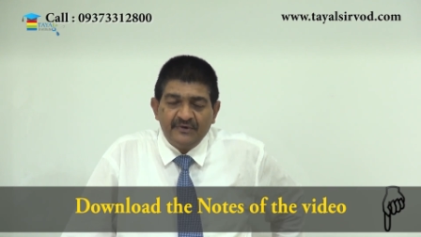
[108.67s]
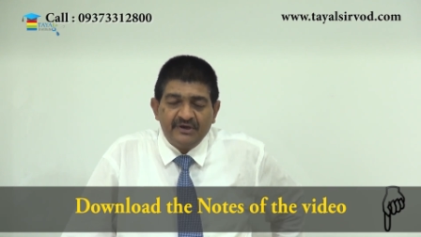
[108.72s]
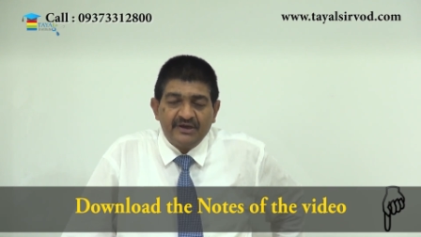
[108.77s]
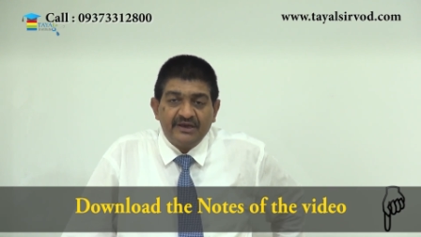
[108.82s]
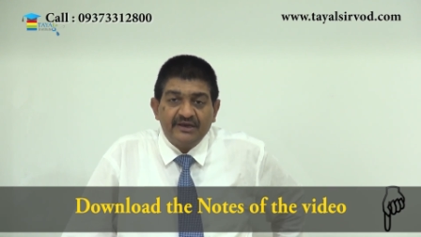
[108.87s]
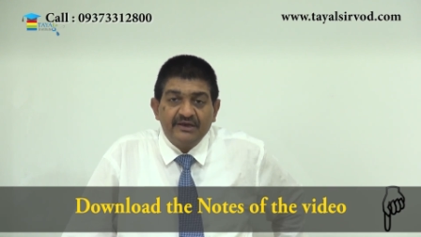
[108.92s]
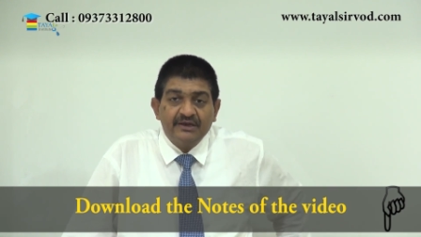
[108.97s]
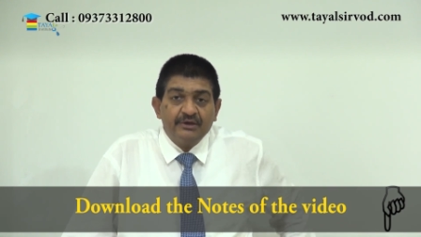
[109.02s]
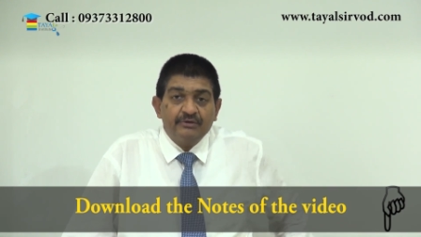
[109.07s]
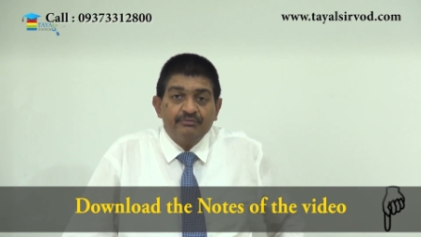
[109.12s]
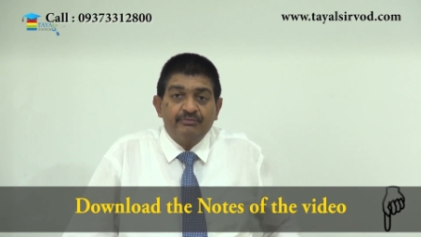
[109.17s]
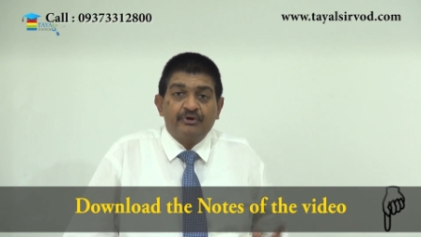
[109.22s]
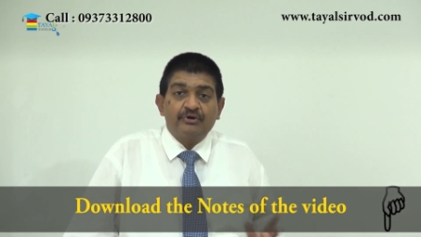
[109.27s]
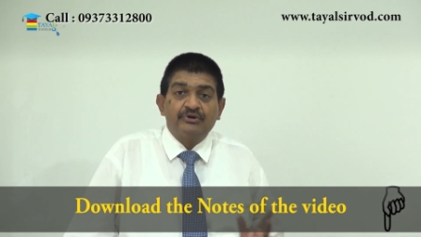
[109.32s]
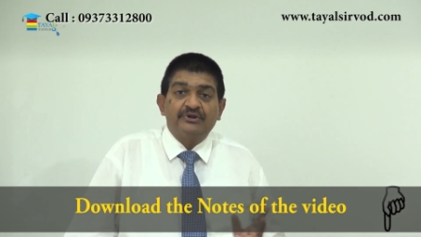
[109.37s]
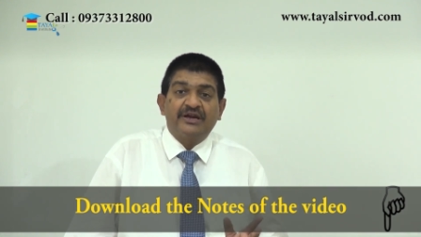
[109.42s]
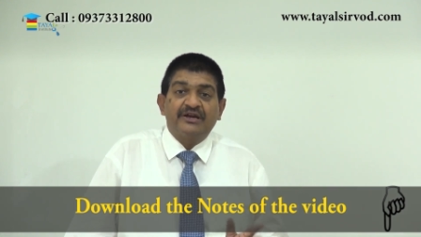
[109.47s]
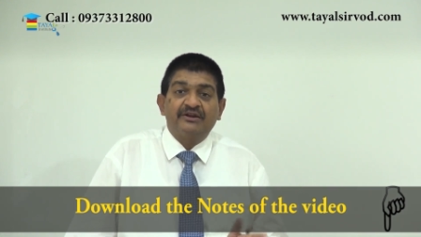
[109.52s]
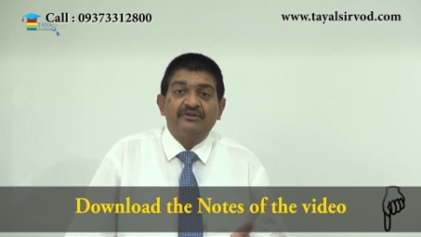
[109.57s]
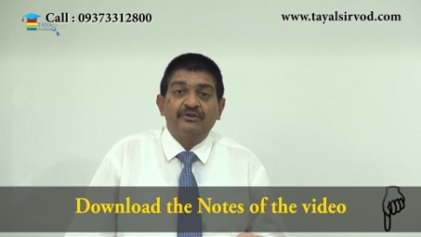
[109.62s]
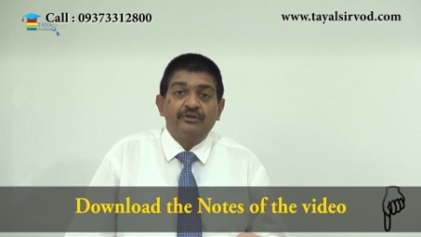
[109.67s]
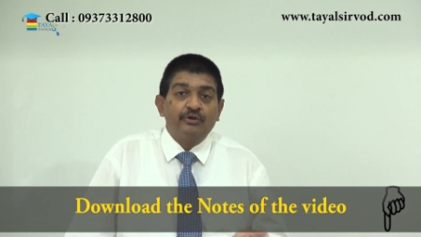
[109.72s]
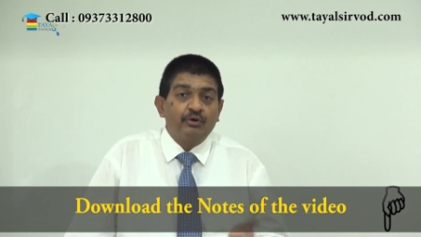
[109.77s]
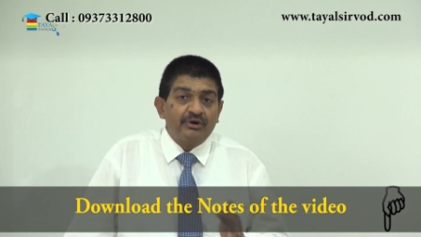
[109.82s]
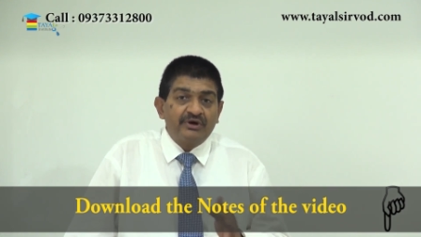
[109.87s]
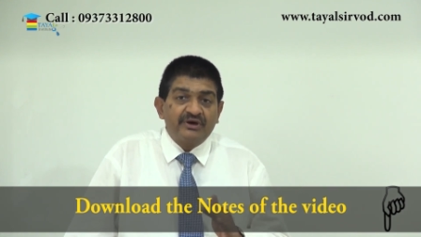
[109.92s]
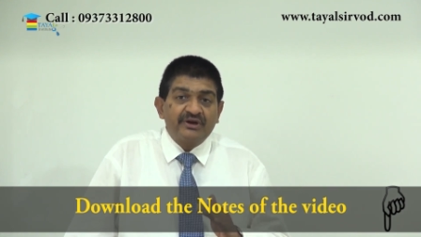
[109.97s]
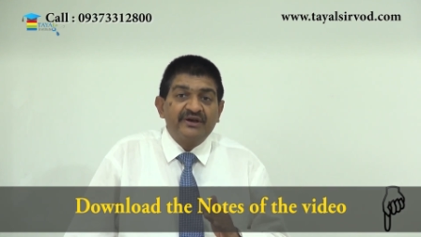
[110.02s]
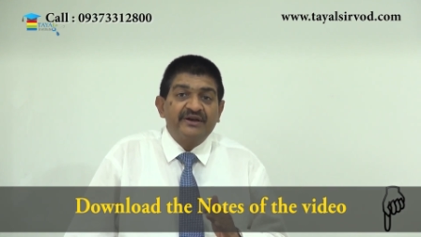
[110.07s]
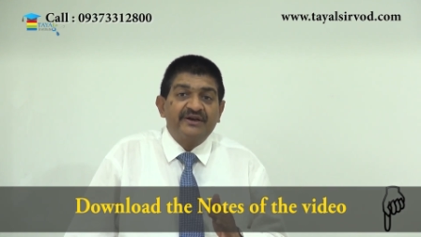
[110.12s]
right because that is
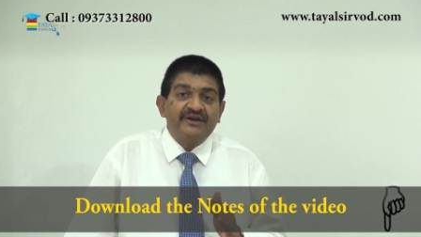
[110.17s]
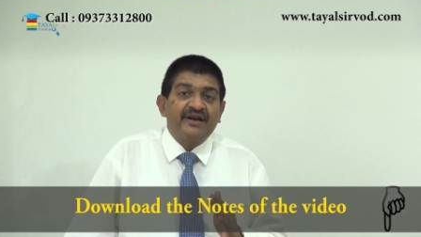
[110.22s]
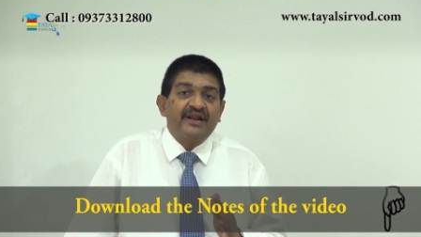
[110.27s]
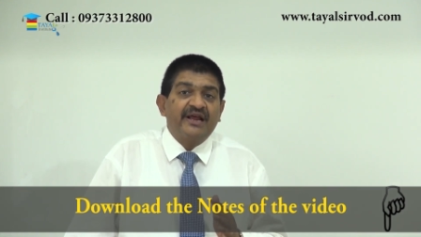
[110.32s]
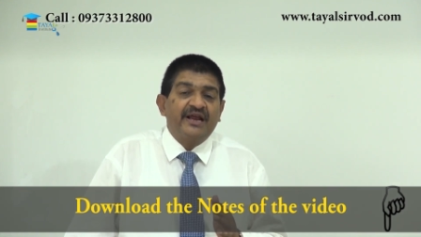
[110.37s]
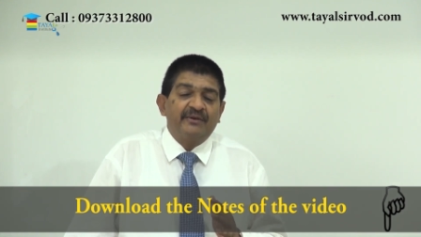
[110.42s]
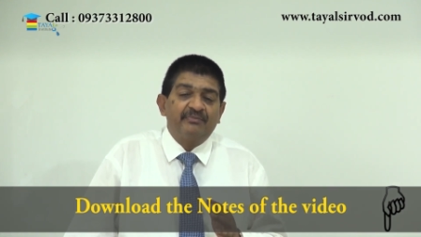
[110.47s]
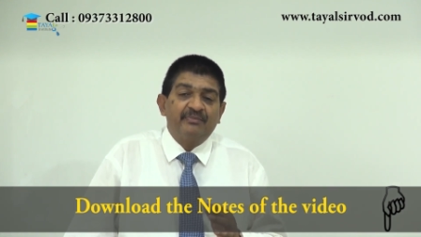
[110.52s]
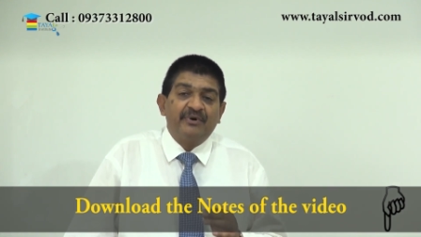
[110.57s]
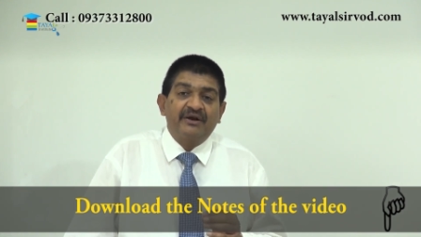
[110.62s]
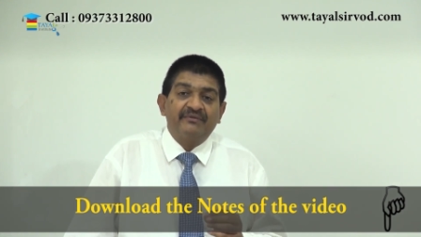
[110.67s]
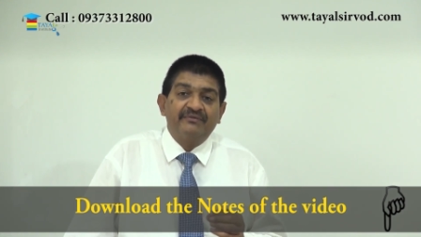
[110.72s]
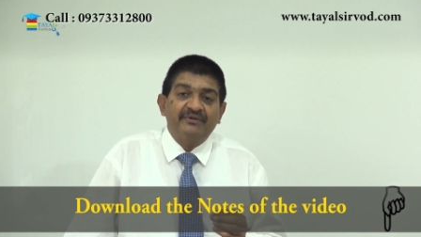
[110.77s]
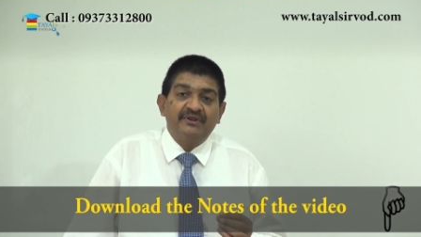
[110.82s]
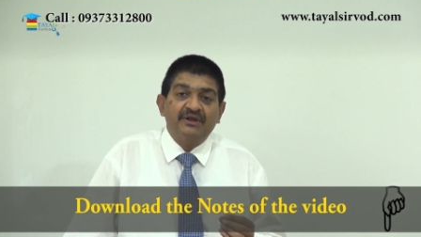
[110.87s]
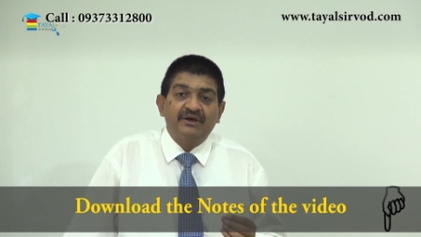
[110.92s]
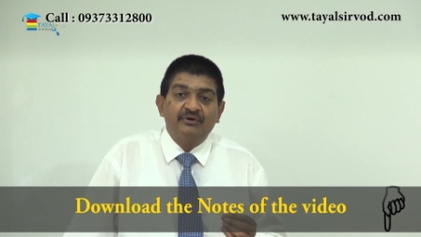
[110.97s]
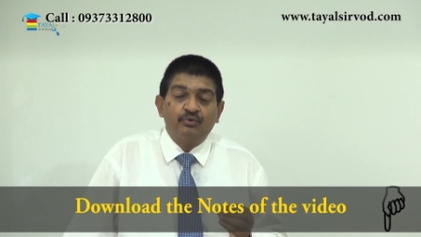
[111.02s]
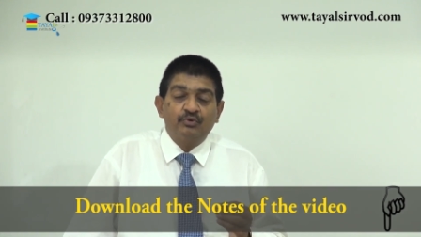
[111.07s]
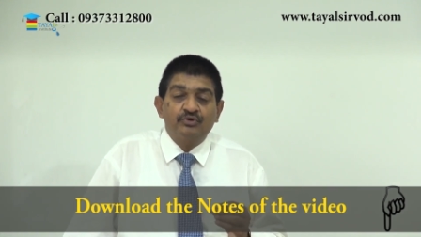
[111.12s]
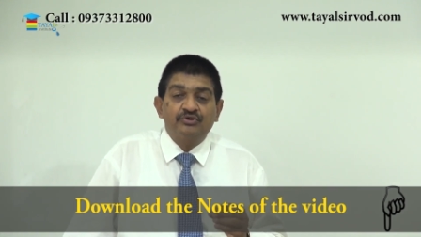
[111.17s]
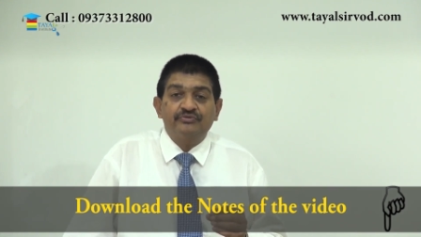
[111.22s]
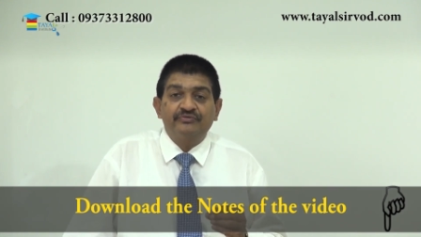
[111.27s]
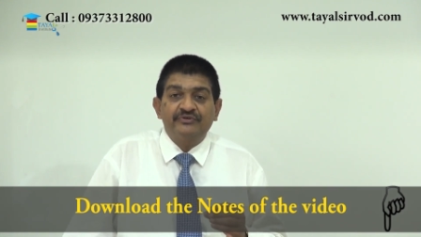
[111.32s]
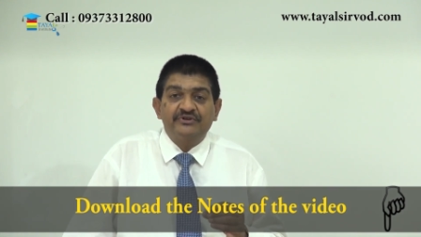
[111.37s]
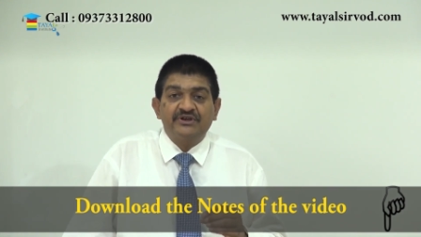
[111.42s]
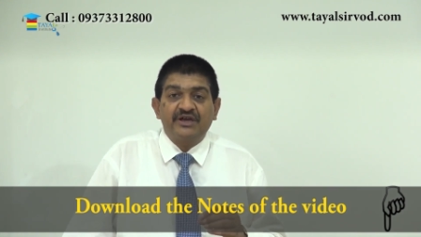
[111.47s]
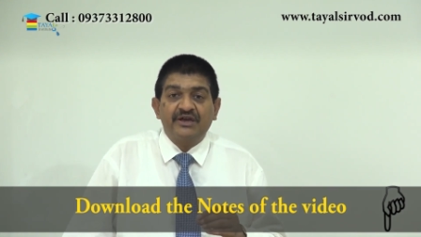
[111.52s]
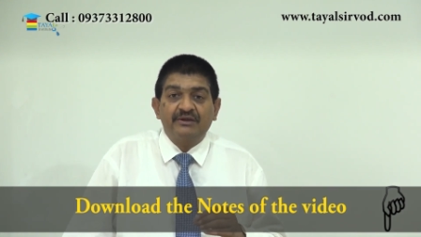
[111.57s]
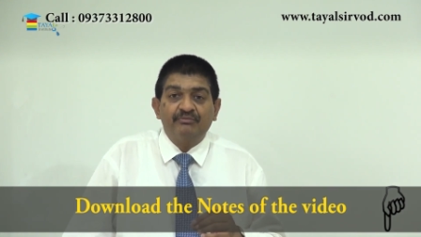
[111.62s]
not treated at par with the goods
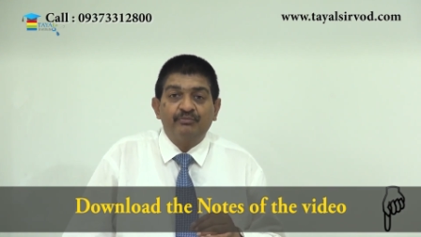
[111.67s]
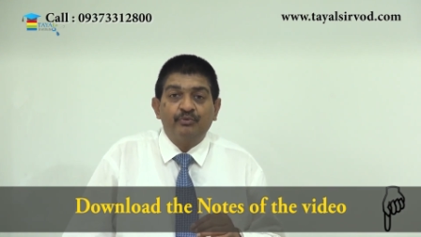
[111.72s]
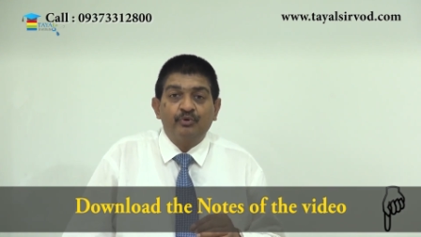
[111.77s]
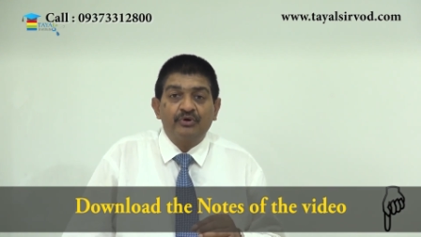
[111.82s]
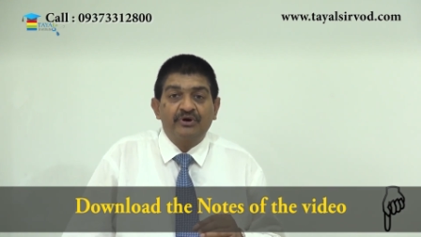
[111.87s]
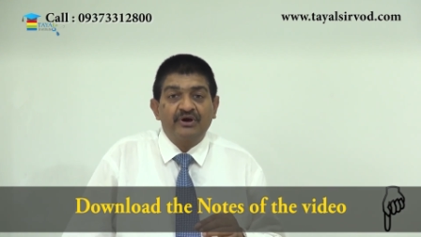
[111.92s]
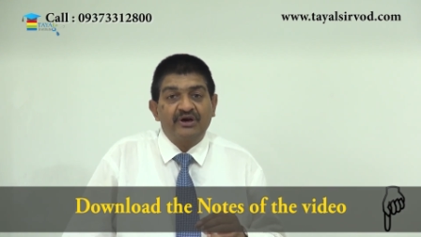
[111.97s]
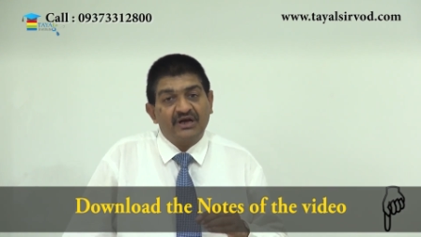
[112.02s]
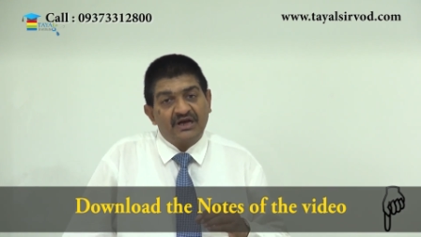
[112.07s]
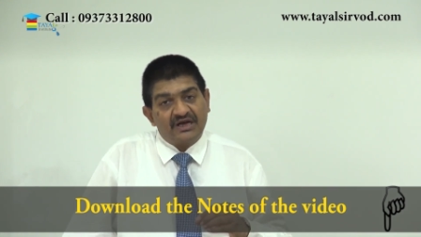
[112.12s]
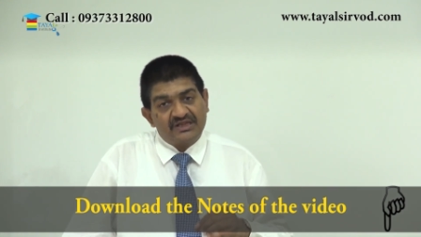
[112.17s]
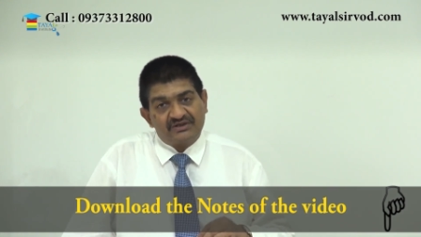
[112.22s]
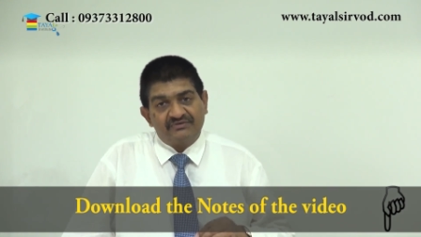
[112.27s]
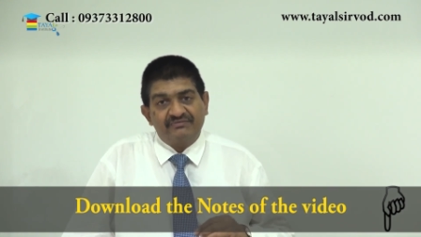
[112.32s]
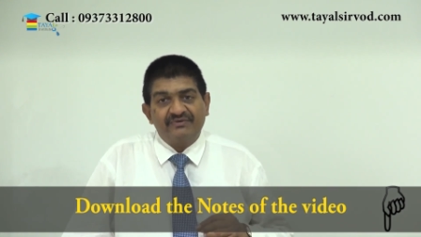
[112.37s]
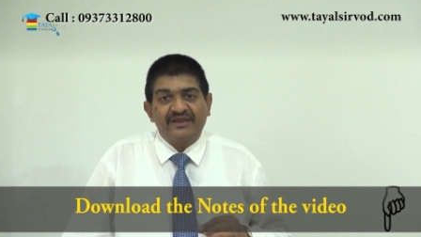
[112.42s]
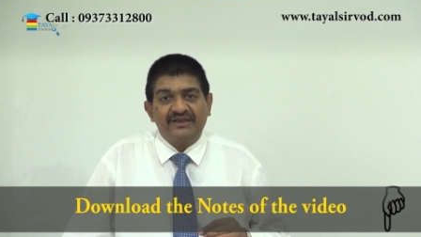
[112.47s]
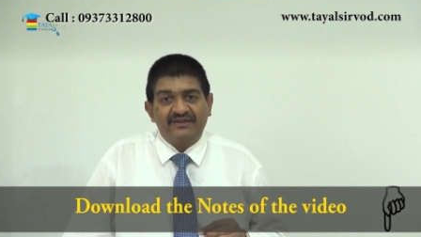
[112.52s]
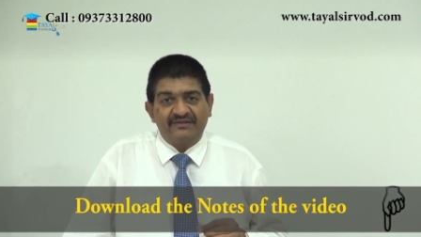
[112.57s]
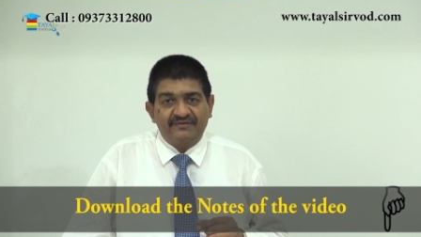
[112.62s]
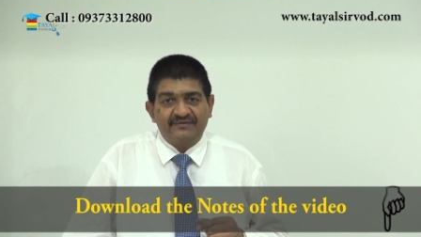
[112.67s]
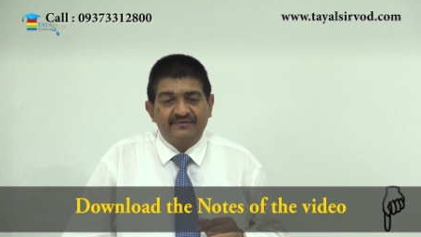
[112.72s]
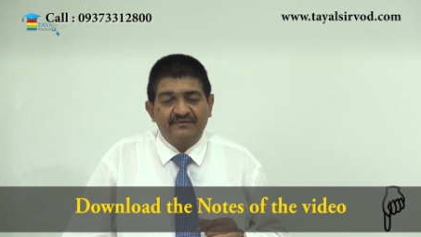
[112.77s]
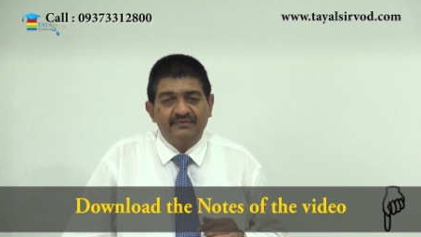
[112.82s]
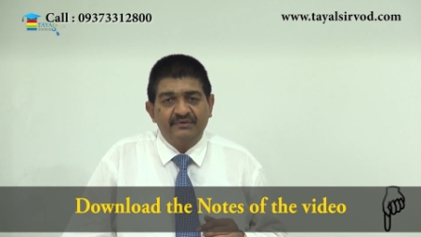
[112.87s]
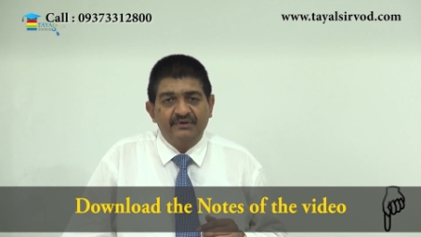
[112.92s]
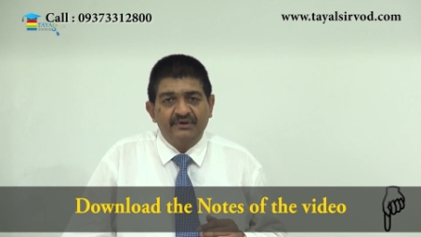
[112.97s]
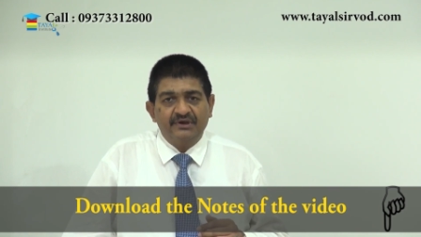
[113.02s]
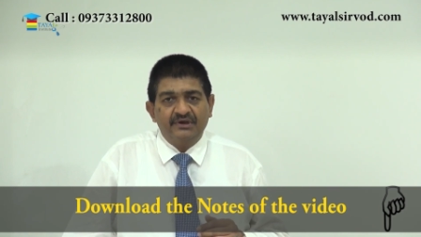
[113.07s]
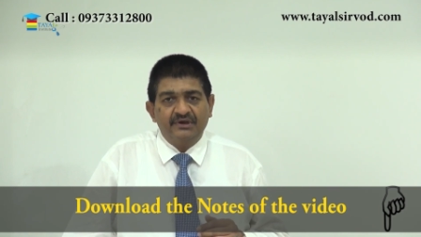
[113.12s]
which are imported otherwise